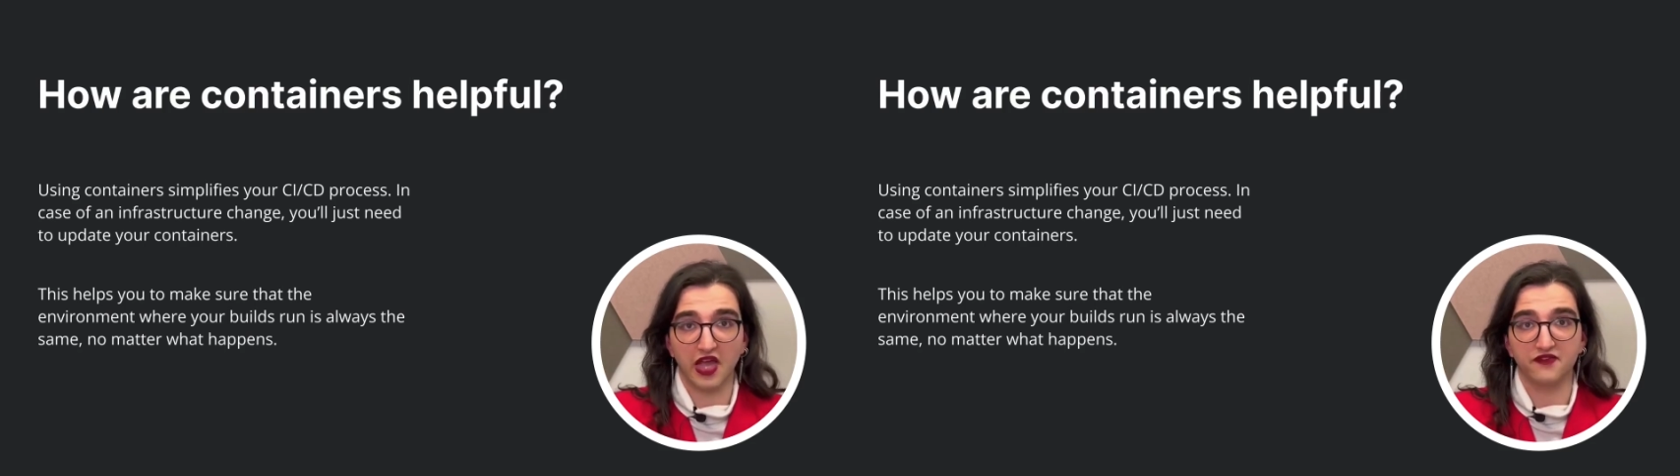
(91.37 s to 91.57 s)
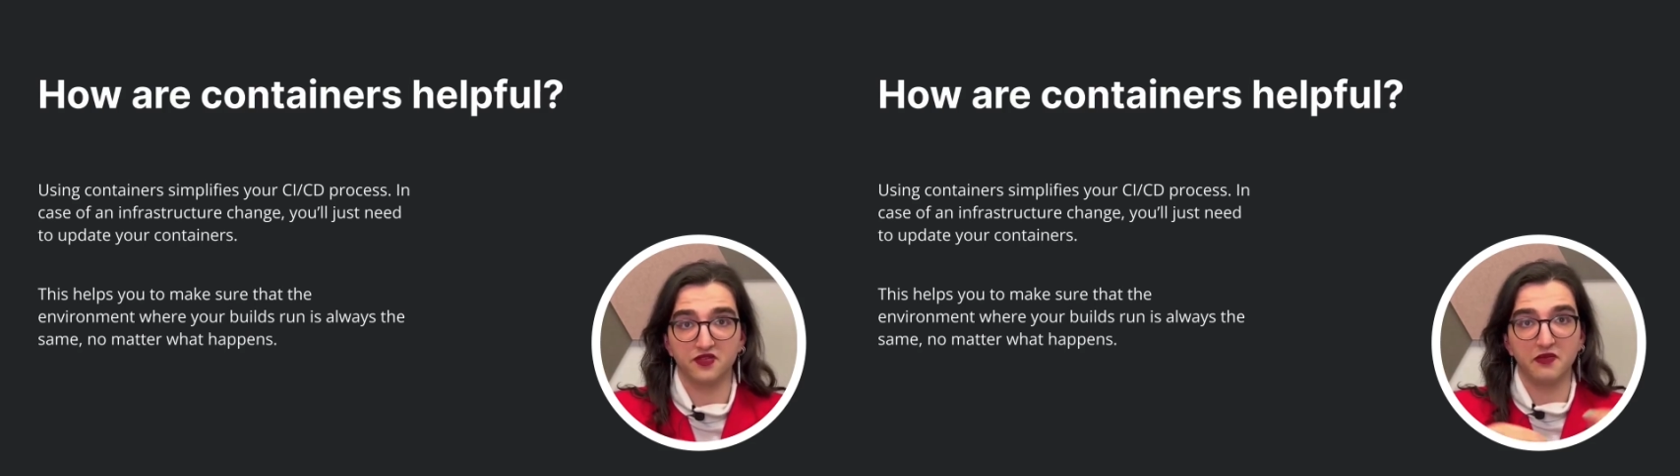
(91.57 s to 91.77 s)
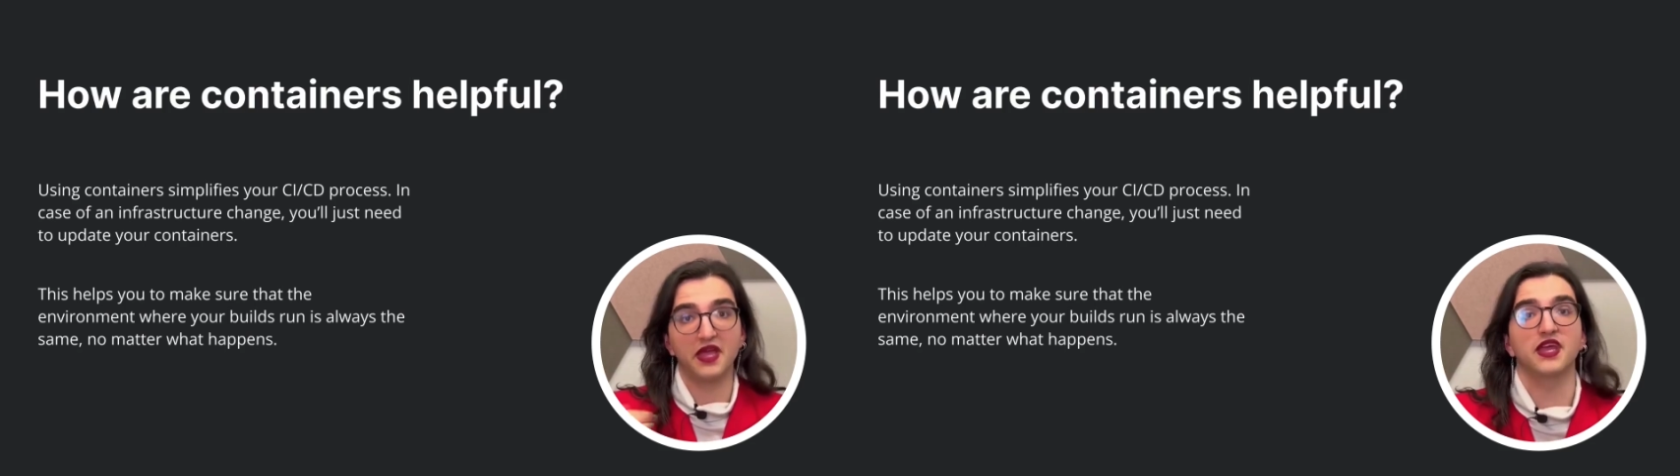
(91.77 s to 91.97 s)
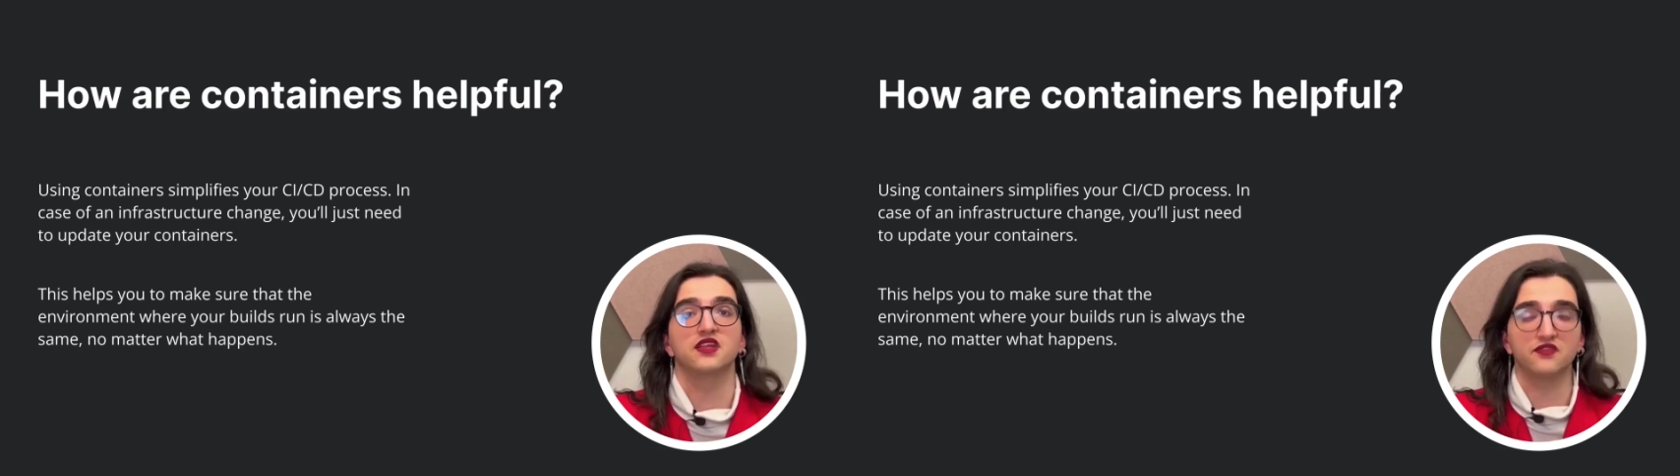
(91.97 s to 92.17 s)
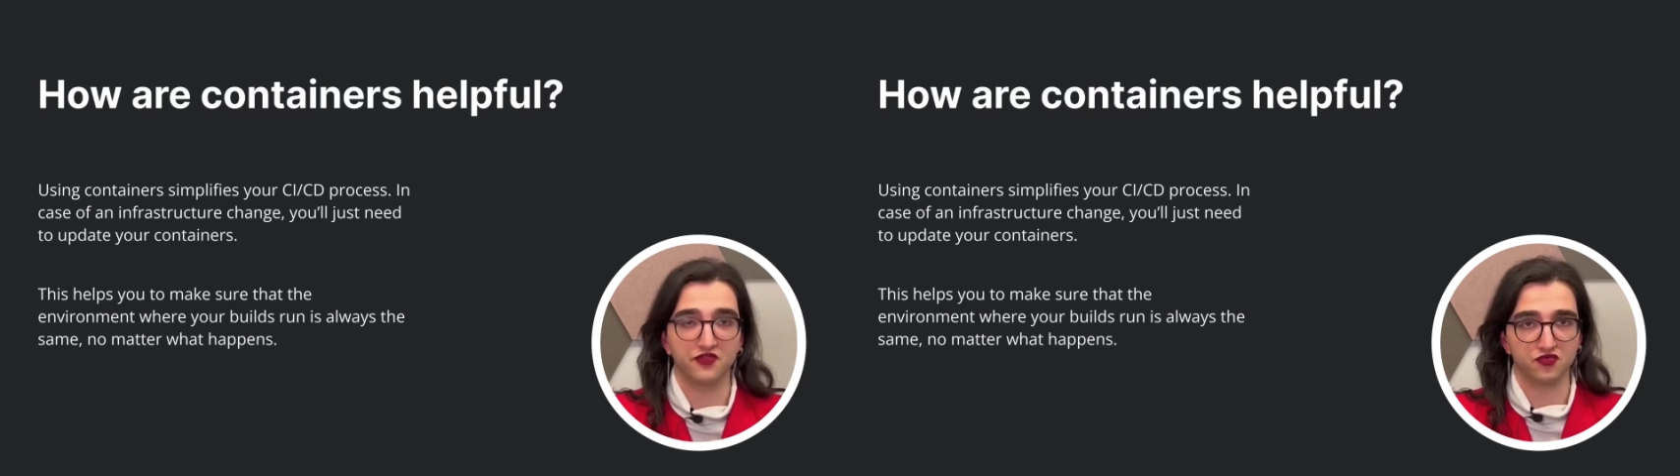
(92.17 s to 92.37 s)
ever make
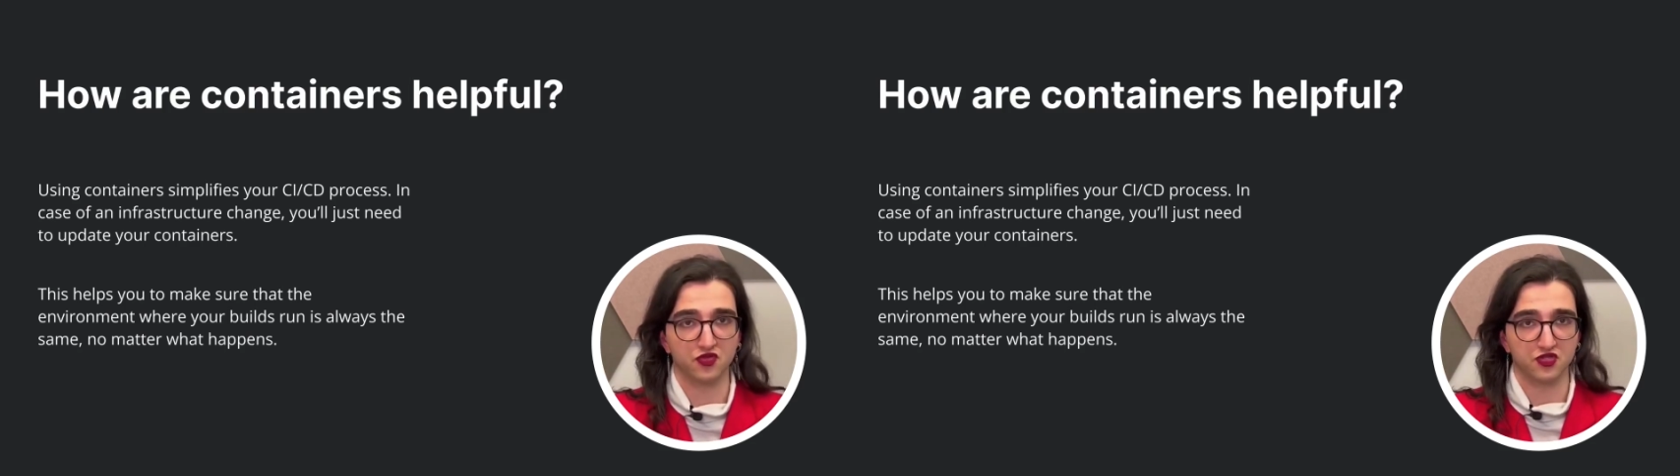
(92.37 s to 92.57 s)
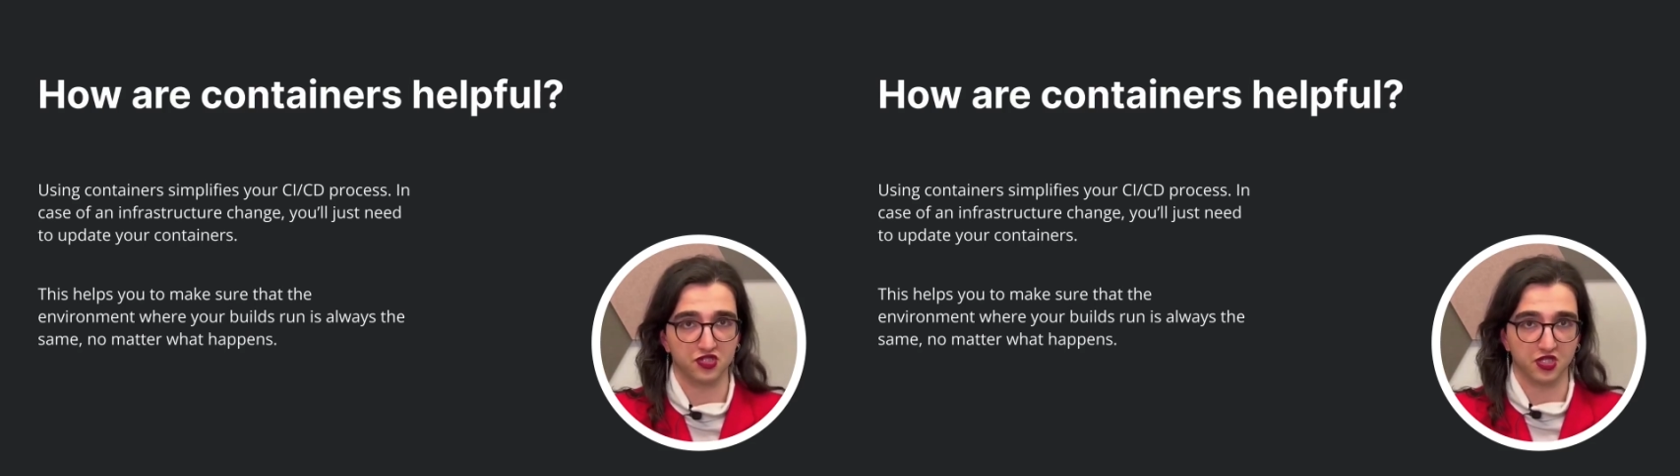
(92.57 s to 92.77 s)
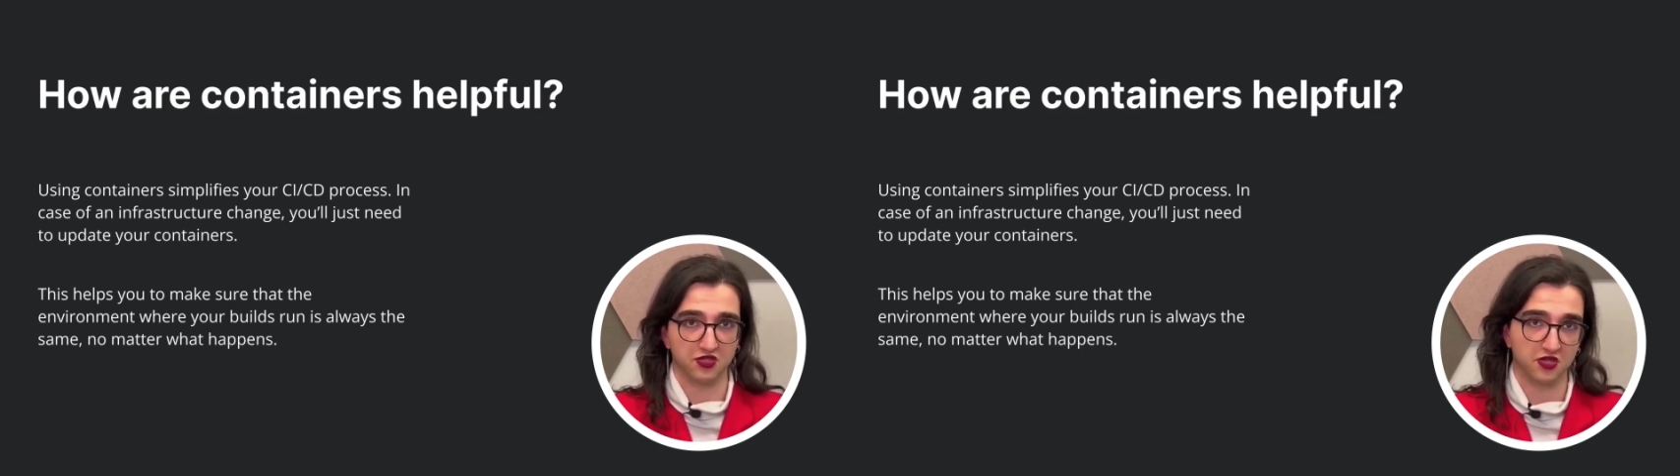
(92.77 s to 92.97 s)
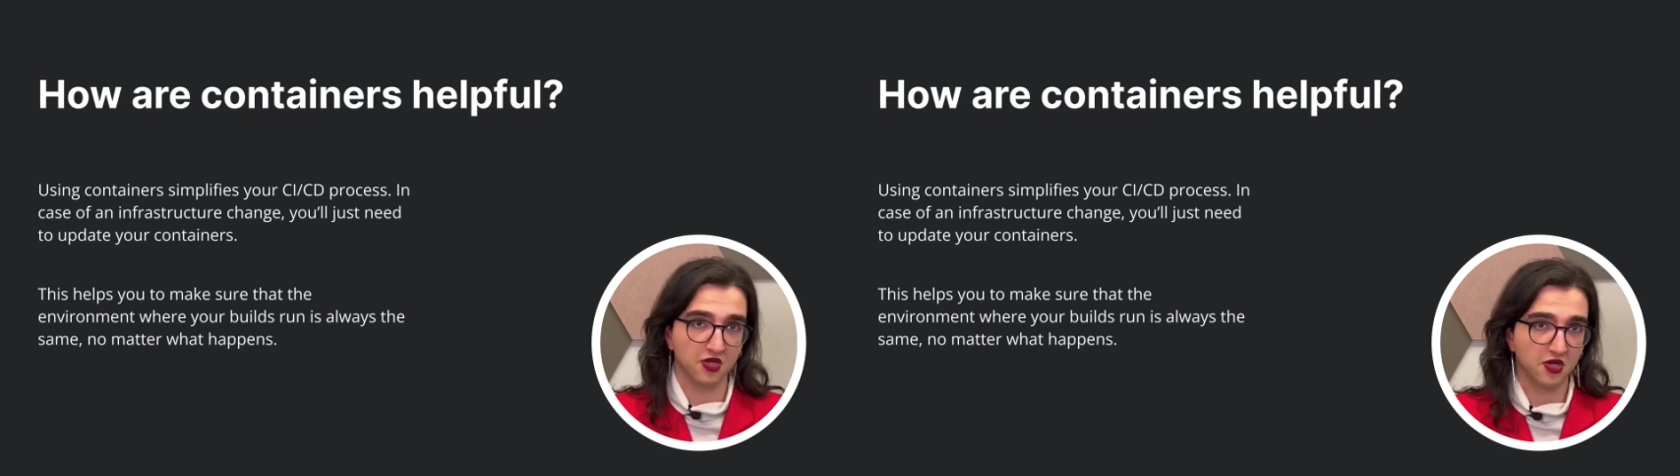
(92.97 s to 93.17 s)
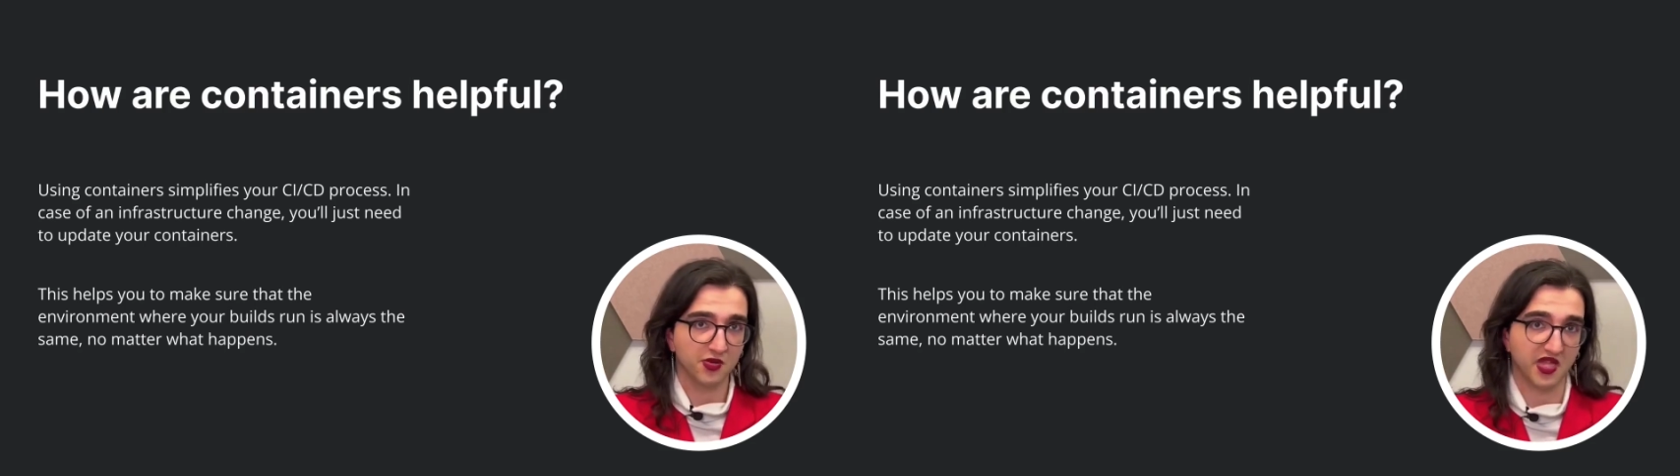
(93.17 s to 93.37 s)
an infrastructure change.